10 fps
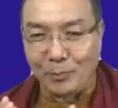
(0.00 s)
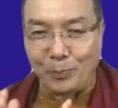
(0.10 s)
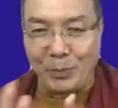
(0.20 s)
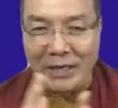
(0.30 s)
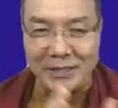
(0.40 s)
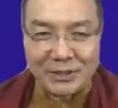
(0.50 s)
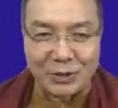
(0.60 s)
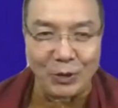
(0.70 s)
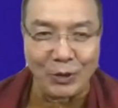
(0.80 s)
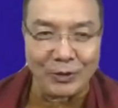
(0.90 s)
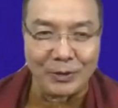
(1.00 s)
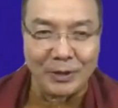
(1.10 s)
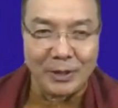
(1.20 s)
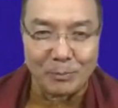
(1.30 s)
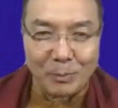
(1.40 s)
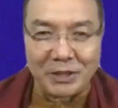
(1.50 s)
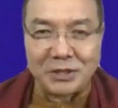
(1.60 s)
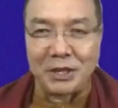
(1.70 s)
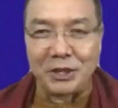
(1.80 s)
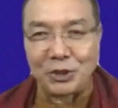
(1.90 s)
based on
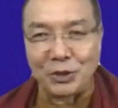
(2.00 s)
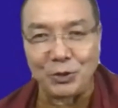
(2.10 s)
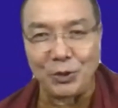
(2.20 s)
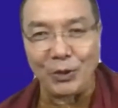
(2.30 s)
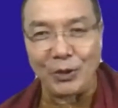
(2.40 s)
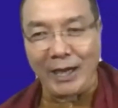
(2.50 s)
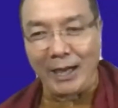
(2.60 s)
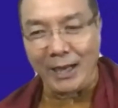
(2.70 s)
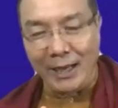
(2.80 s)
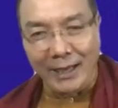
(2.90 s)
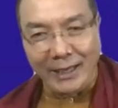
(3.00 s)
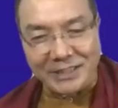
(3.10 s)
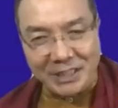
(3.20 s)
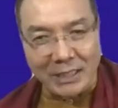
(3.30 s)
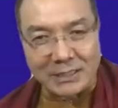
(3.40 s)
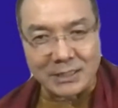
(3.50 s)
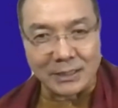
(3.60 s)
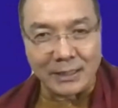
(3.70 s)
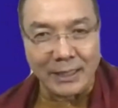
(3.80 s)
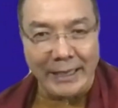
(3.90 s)
meditation, yoga,
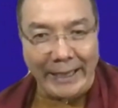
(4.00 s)
chanting,